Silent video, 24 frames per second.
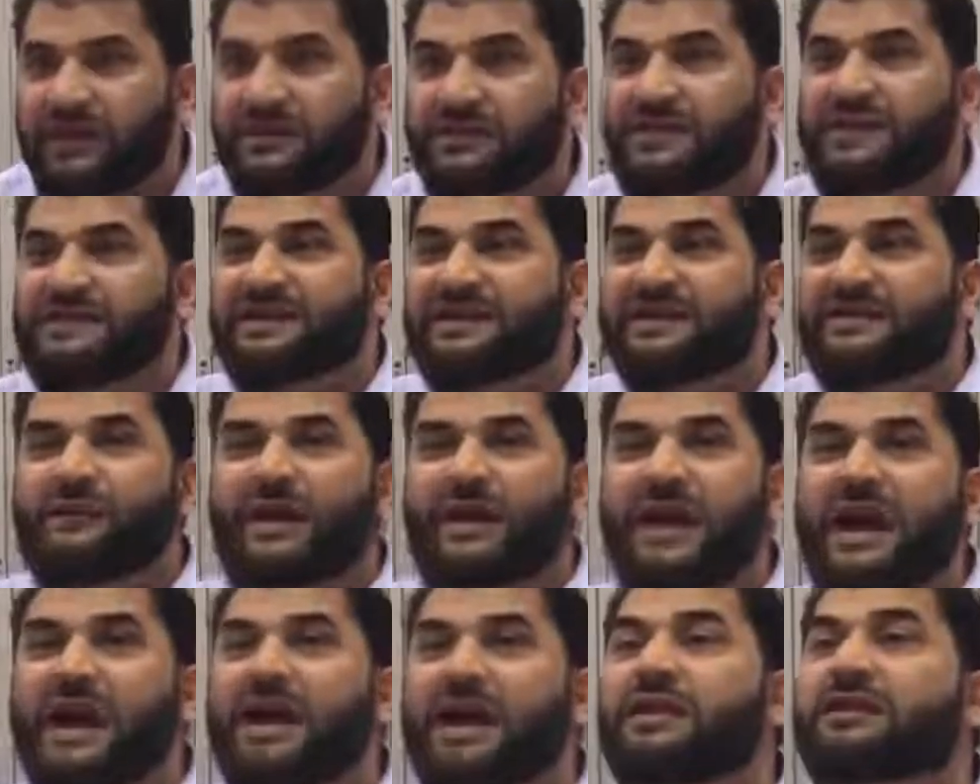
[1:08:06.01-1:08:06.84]
This is
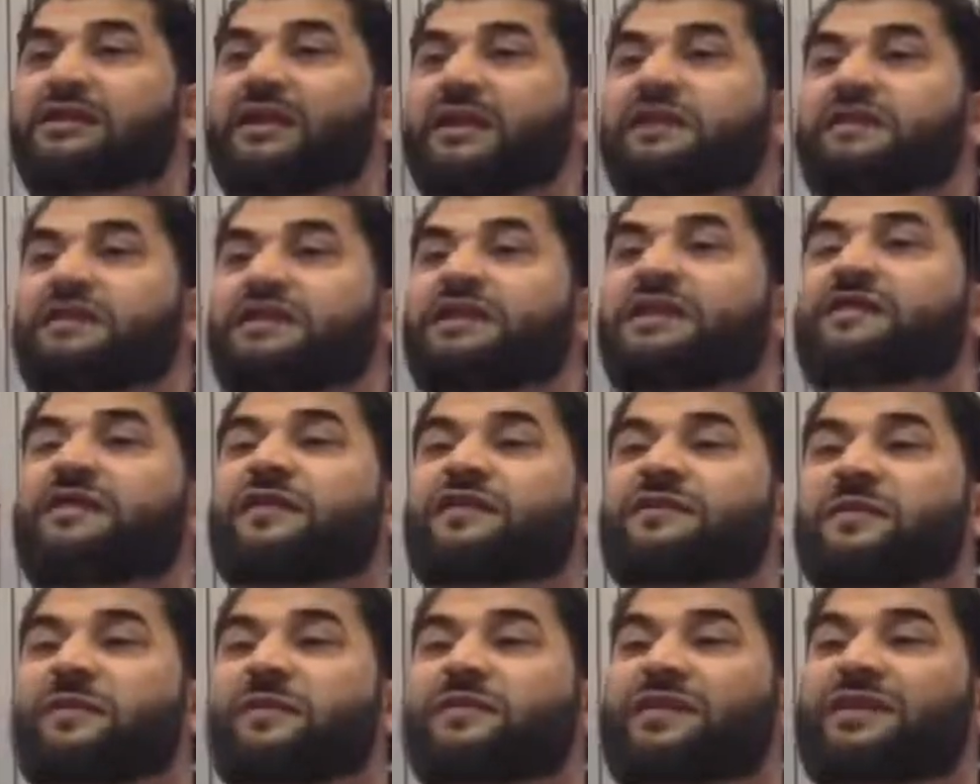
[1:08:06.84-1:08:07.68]
why there is a
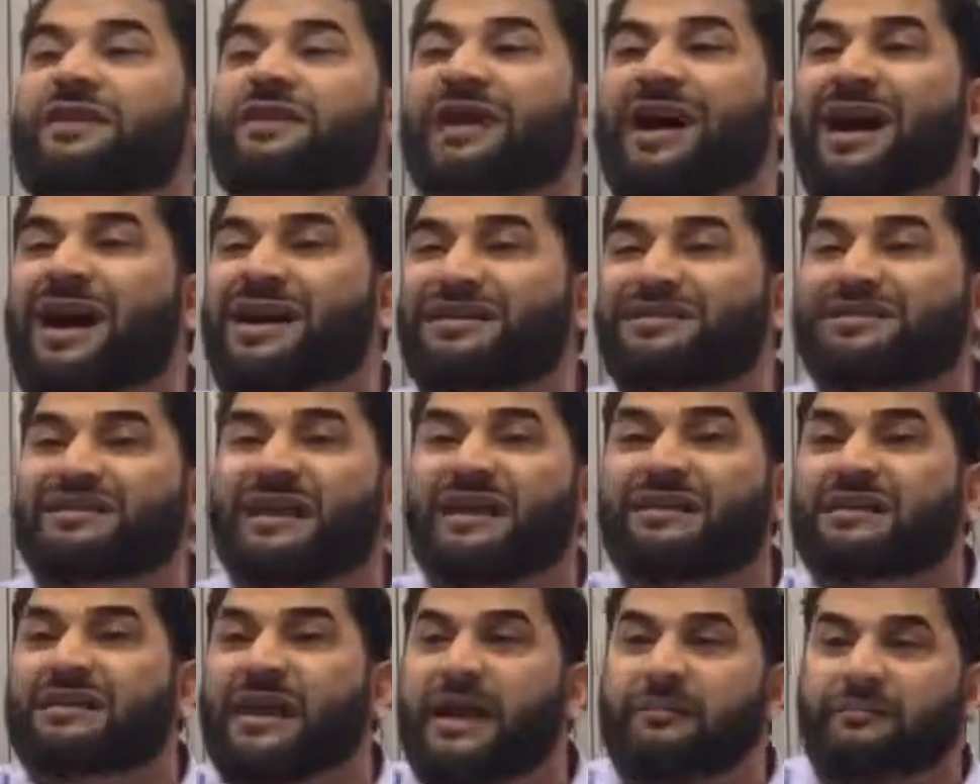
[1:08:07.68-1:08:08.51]
difference between us
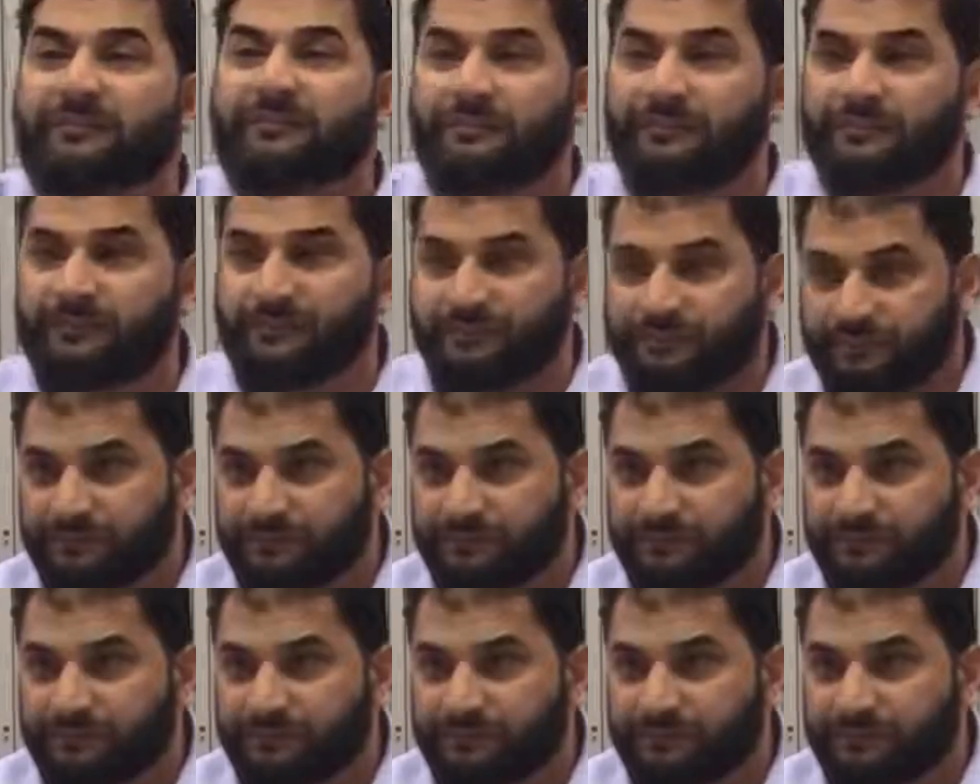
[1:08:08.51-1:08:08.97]
and them.